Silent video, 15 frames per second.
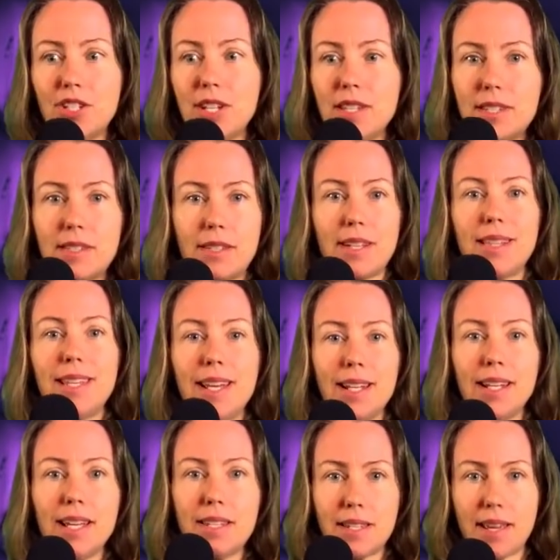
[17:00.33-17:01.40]
She's
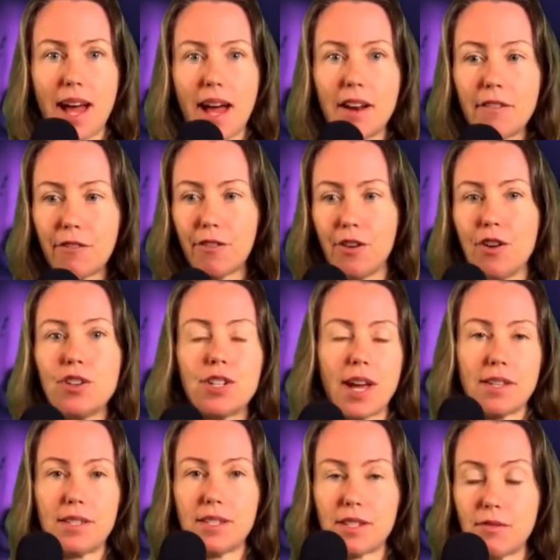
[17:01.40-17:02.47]
clearly scared of fruit. She
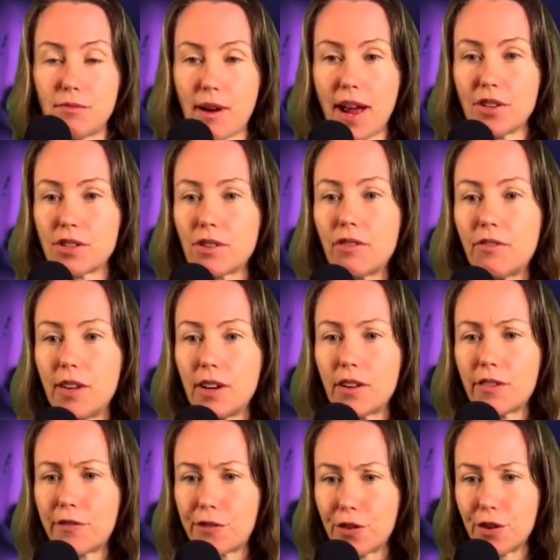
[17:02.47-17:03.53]
has this irrational
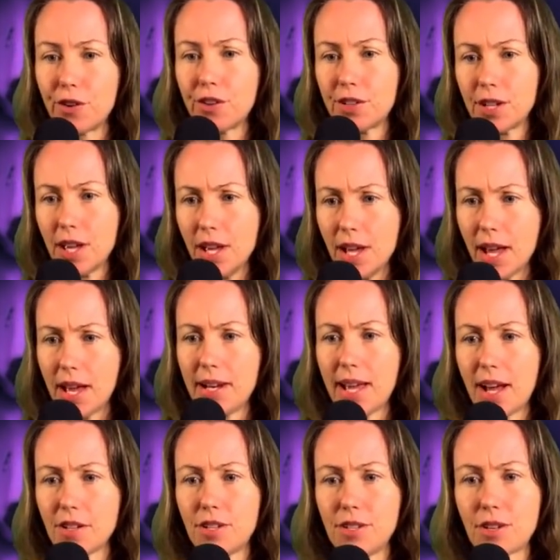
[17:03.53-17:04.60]
fear of fruit. And
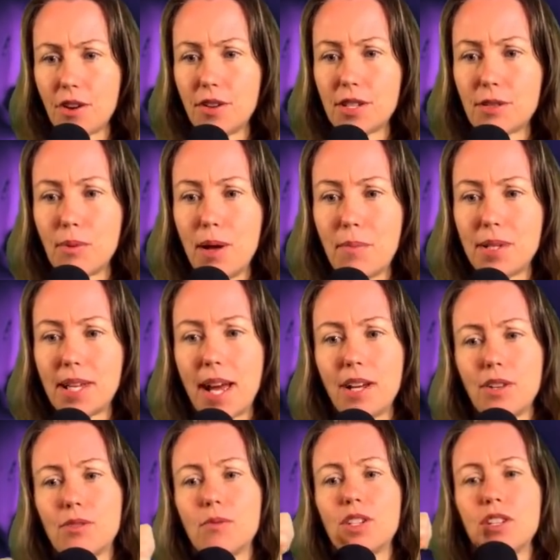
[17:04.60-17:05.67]
now she's going to sweet
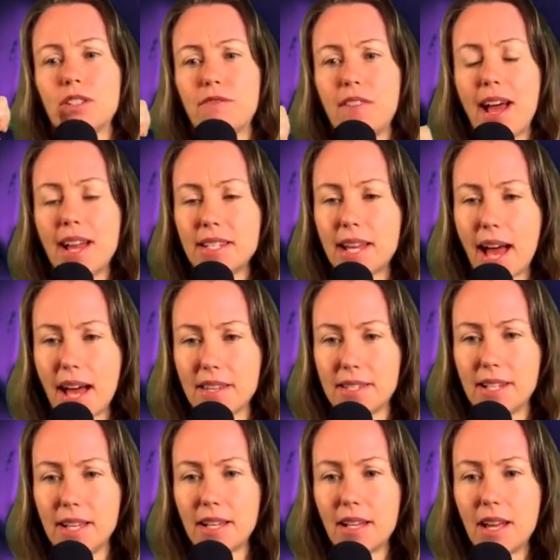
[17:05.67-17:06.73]
potatoes, which is
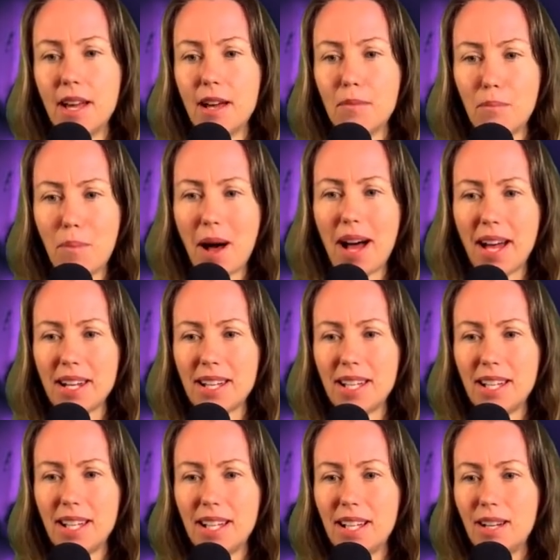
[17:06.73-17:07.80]
fantastic. But
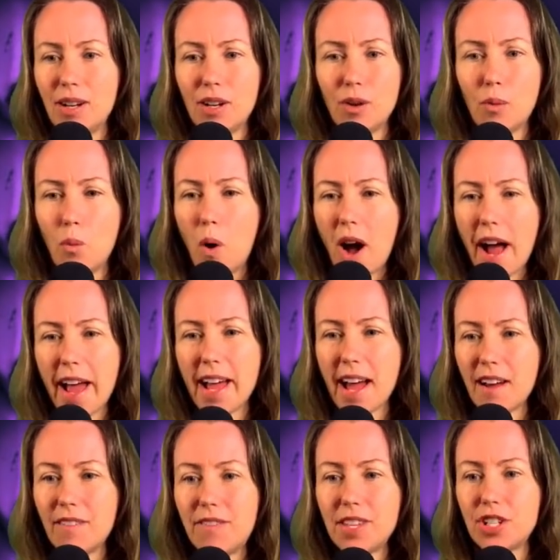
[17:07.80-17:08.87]
why
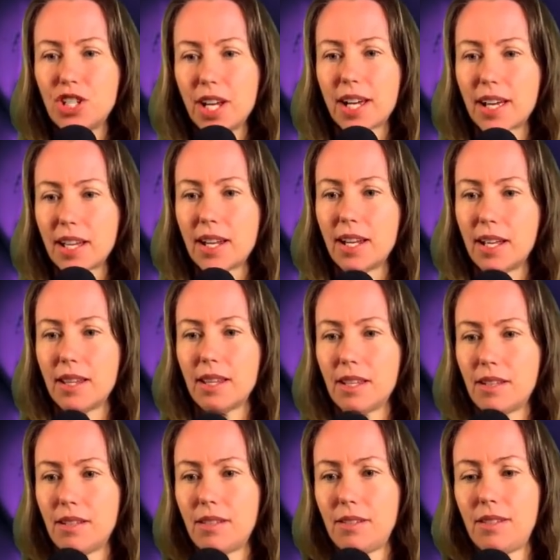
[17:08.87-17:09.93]
have the chicken,
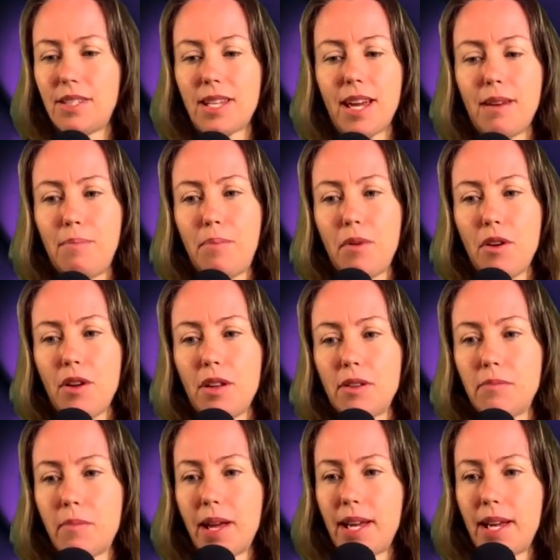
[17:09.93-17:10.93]
the dead bird?